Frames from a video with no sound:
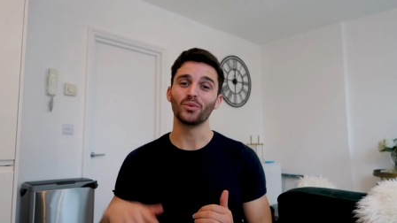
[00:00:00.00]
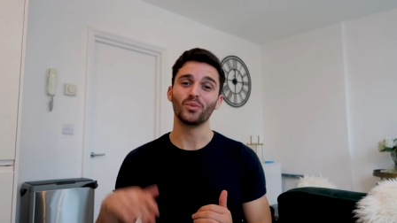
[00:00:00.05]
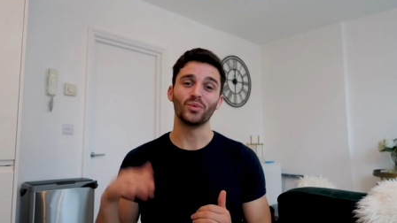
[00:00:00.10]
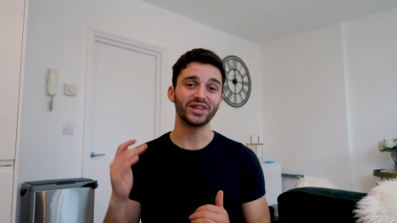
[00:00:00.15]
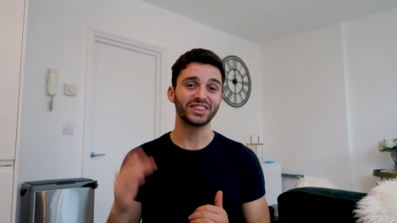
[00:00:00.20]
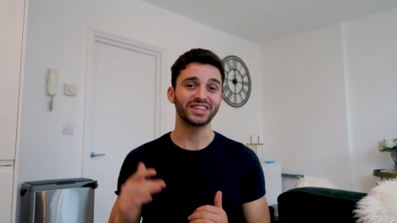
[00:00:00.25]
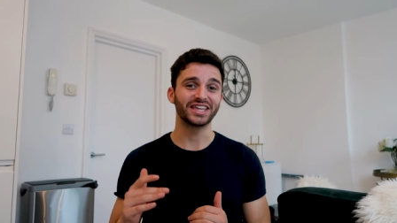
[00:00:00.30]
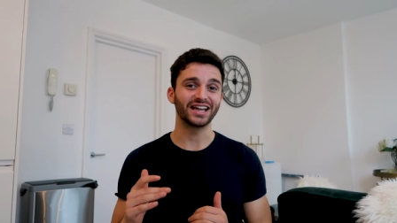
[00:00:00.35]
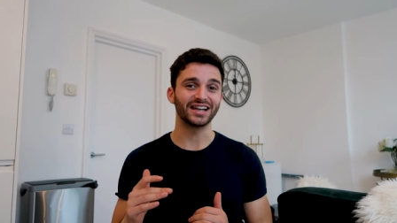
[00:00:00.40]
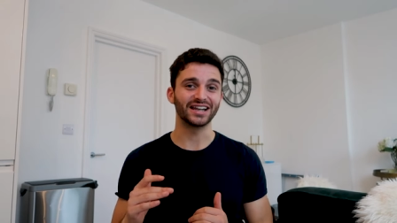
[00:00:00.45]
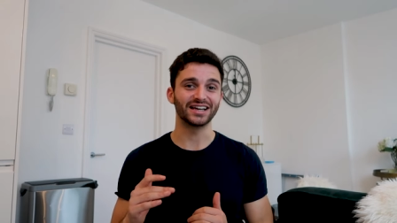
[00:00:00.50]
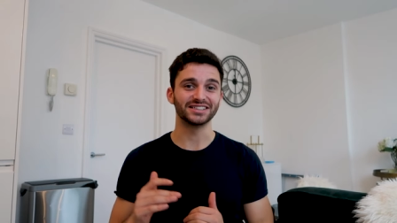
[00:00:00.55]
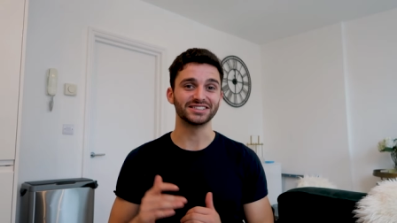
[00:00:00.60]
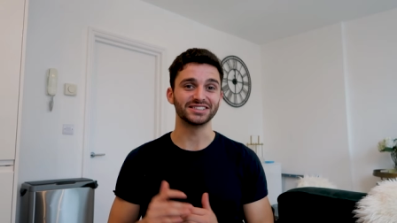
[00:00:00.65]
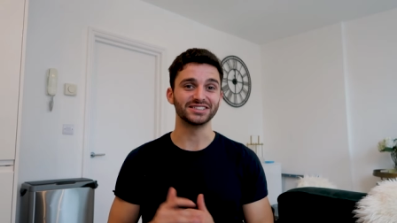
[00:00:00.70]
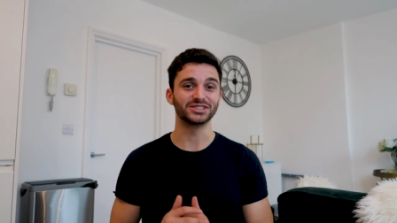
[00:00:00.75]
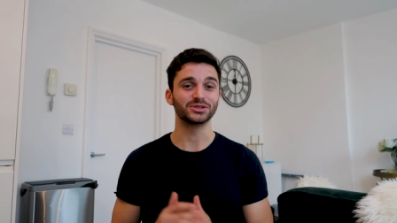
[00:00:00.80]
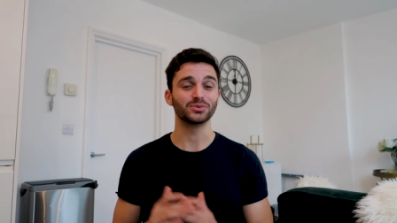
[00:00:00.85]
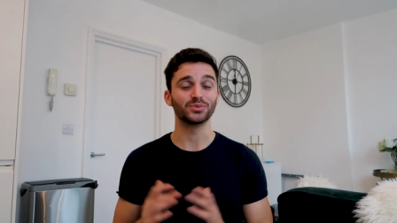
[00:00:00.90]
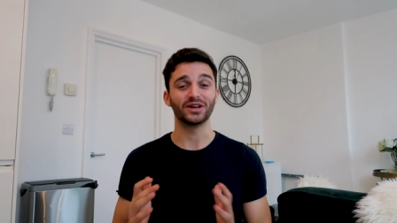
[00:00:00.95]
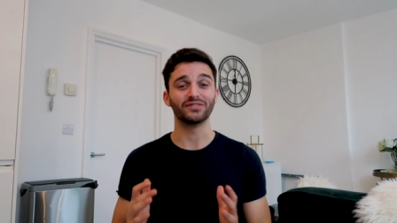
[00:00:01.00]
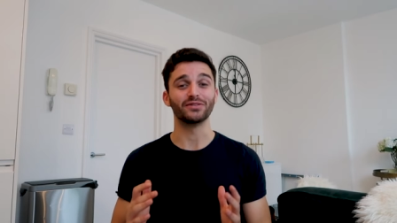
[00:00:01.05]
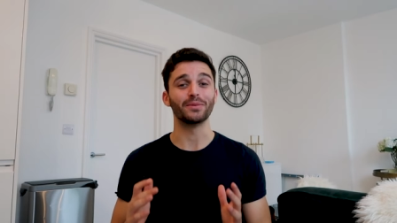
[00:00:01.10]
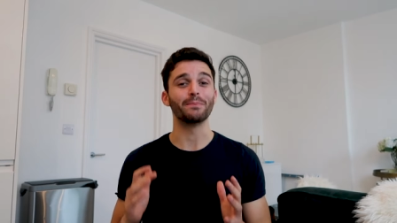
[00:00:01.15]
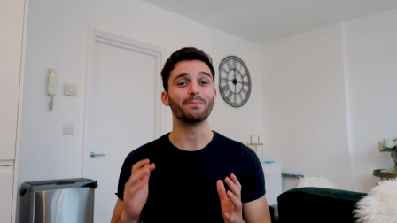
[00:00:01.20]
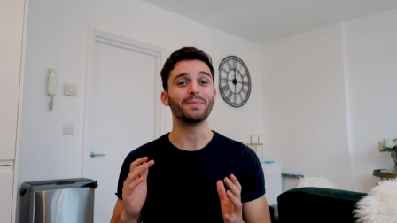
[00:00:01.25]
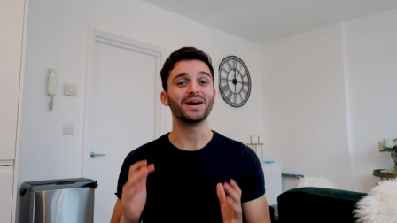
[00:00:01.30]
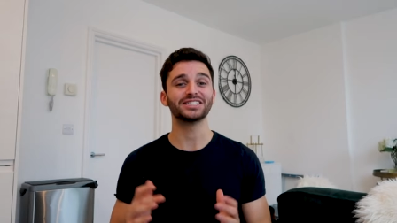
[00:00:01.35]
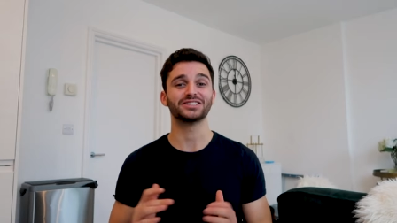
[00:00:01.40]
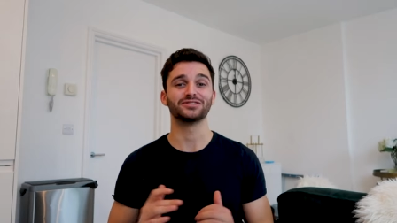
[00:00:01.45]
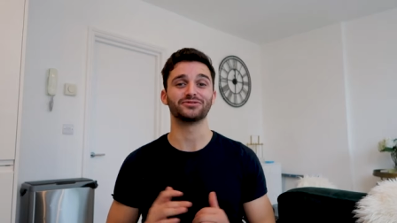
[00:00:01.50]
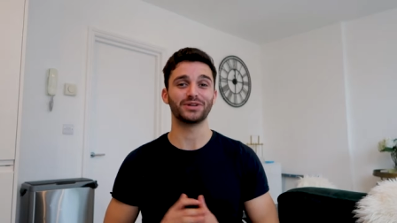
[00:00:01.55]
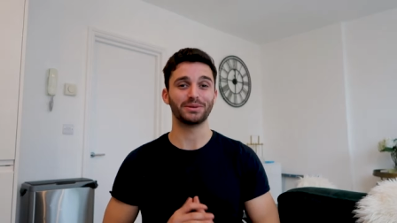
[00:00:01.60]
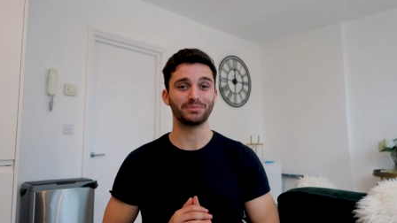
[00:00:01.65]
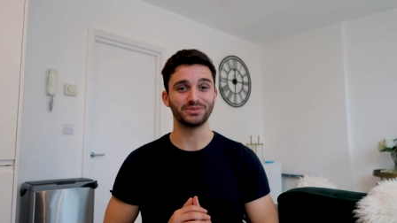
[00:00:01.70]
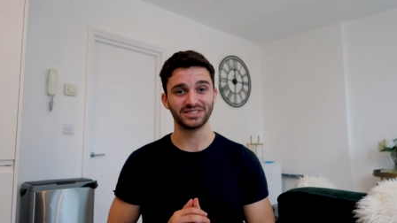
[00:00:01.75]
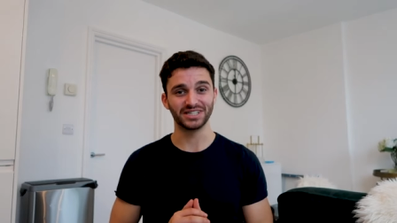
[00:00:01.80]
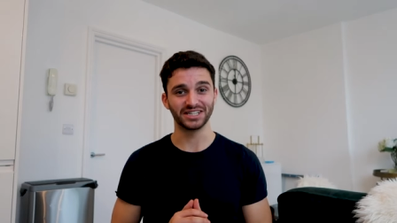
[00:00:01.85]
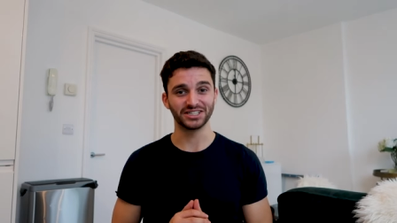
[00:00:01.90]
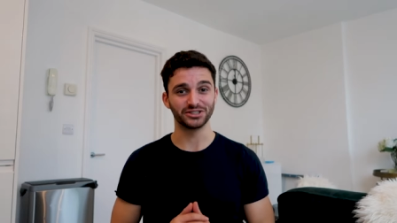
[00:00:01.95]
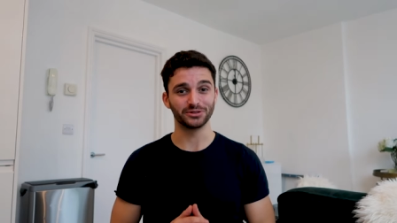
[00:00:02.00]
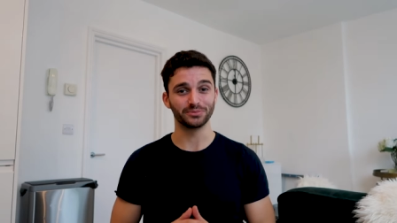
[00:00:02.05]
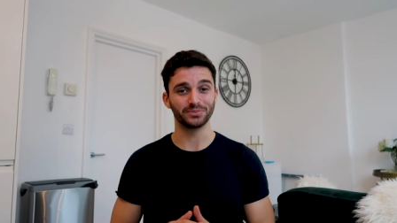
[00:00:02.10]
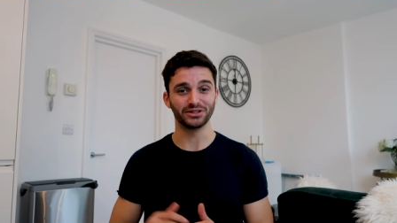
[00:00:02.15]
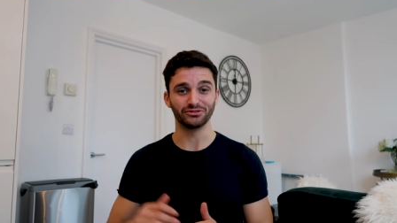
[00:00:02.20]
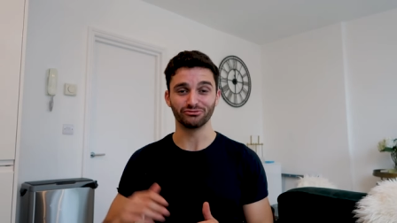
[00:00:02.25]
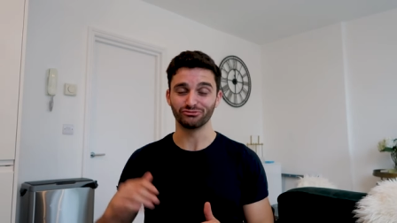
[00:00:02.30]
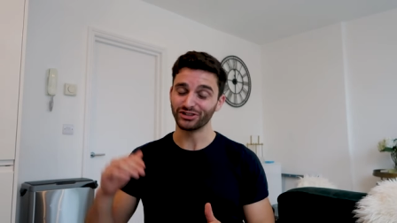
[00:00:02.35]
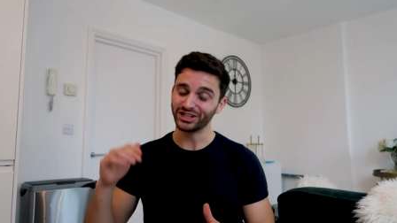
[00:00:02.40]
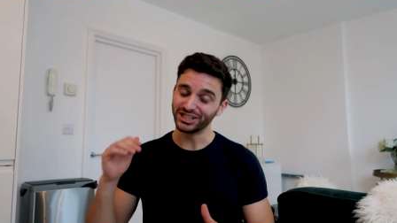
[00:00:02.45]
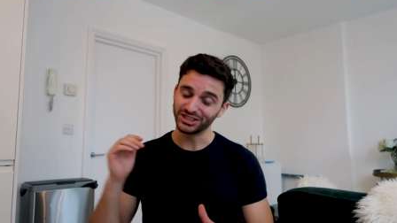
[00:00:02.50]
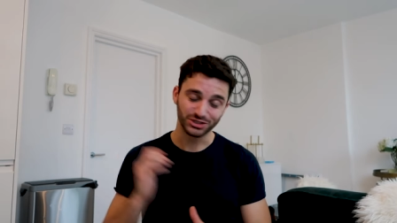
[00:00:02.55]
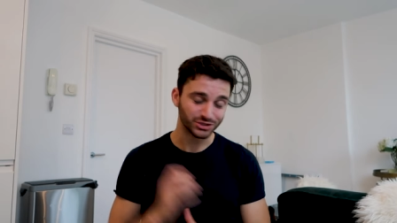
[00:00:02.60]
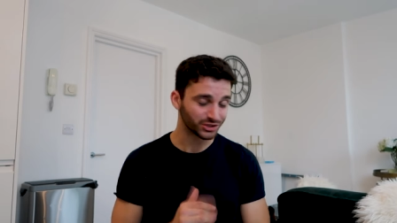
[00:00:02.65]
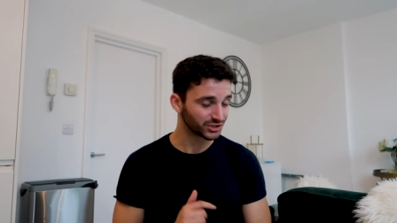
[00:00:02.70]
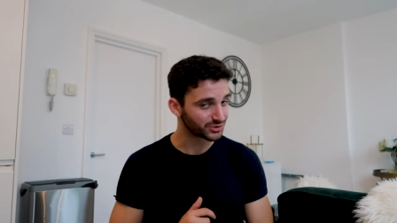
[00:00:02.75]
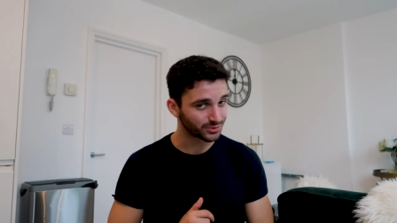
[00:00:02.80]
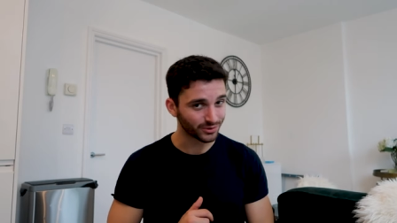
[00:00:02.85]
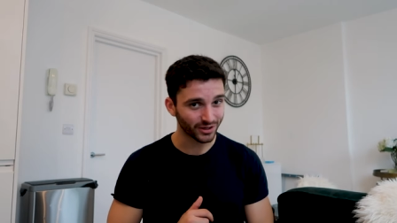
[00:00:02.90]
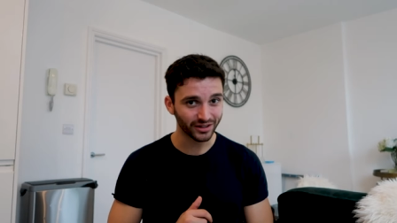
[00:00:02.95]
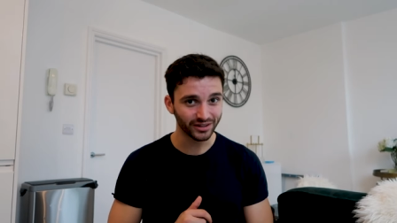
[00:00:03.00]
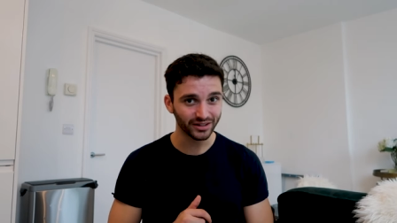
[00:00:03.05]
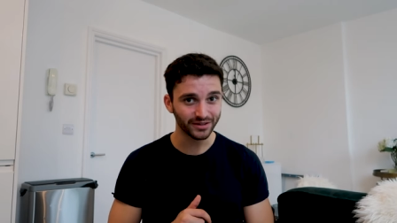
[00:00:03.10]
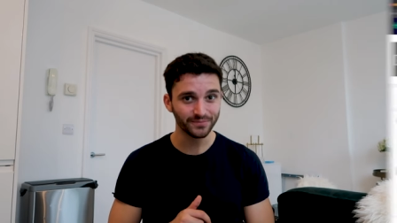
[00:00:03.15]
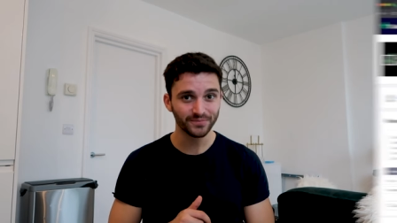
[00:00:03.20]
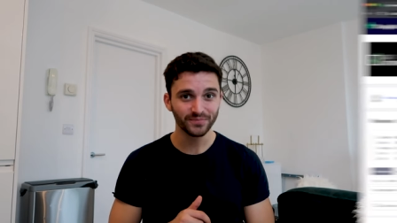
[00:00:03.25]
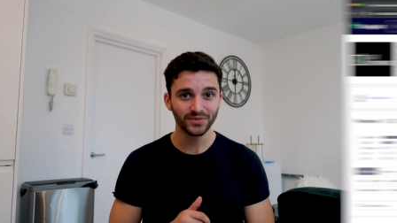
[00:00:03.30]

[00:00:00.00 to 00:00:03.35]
With Get Licensed, we have a massive reputation of being really trustworthy.